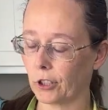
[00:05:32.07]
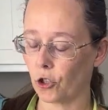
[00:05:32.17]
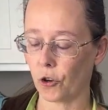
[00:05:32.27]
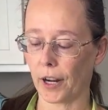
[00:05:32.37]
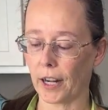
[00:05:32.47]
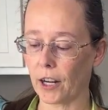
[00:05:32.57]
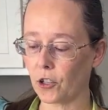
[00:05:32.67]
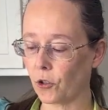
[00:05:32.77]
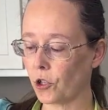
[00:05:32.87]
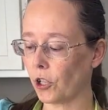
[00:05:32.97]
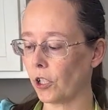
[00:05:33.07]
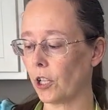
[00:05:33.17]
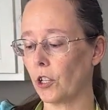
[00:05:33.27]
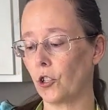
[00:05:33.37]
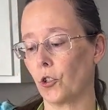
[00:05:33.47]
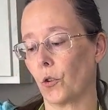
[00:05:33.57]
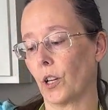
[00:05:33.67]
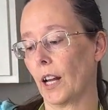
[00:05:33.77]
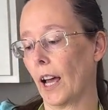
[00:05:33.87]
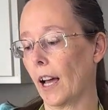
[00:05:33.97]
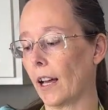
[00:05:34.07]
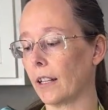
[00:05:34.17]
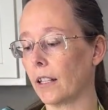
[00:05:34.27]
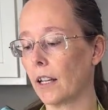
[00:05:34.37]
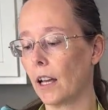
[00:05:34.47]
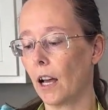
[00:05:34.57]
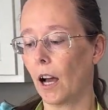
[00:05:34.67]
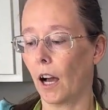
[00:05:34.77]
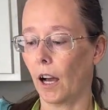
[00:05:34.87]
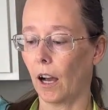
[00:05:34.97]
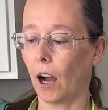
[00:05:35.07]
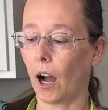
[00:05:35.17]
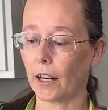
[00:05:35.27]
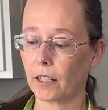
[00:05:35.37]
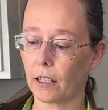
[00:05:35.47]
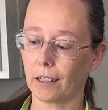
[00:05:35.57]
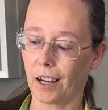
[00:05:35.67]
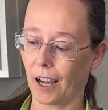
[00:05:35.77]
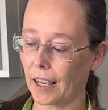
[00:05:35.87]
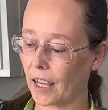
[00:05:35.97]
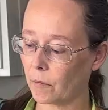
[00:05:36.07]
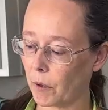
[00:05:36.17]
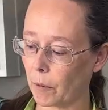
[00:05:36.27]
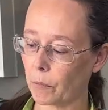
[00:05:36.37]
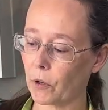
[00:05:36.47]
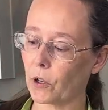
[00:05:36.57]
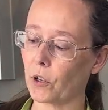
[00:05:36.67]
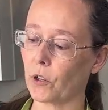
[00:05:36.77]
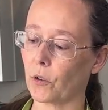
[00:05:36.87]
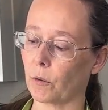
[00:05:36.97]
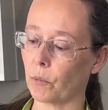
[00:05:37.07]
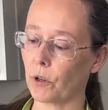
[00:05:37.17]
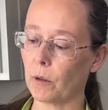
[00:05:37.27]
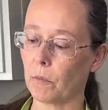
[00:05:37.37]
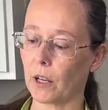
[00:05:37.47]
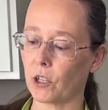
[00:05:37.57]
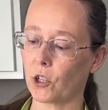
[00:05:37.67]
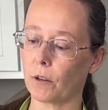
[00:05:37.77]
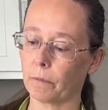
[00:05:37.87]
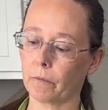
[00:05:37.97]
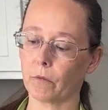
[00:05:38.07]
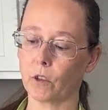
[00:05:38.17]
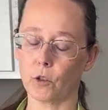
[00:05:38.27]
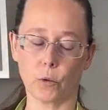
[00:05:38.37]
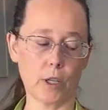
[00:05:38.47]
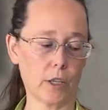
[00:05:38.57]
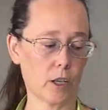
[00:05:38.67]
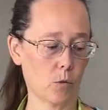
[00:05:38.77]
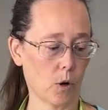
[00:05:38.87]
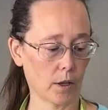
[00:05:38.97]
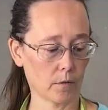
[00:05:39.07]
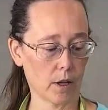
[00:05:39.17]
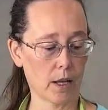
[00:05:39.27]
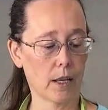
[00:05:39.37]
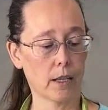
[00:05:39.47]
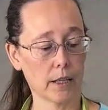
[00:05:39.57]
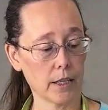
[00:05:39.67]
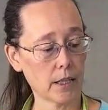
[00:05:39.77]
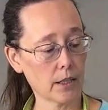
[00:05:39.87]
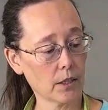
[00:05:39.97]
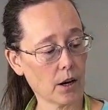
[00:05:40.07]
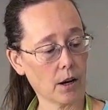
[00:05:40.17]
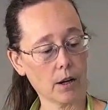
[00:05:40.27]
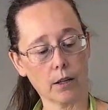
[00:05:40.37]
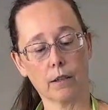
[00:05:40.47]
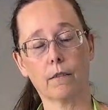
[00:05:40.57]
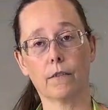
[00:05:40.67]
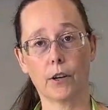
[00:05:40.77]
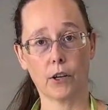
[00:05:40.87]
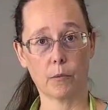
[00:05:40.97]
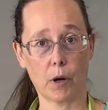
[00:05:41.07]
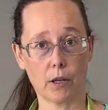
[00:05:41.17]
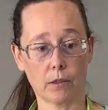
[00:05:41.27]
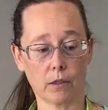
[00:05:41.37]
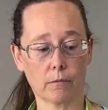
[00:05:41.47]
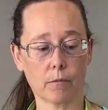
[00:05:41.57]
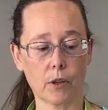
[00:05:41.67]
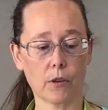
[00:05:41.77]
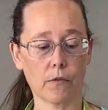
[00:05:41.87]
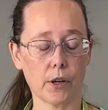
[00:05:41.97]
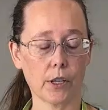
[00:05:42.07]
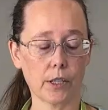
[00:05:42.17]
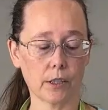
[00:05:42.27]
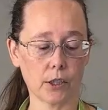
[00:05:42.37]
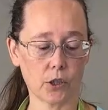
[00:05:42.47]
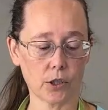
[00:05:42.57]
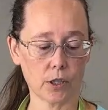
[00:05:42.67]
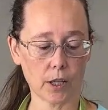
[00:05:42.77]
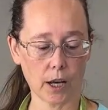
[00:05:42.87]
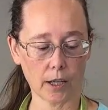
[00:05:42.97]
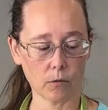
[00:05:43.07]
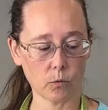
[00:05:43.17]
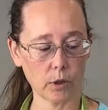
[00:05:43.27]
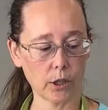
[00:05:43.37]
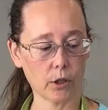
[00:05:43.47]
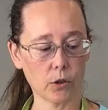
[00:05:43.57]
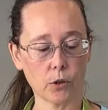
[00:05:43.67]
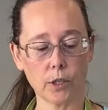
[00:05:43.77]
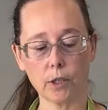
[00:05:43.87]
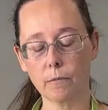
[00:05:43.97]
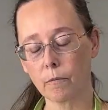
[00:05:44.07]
dried ancho chilies. You can add hot cayenne pepper. You can pretty much do anything you want. These are very mild and they're very delicious. They add a really good,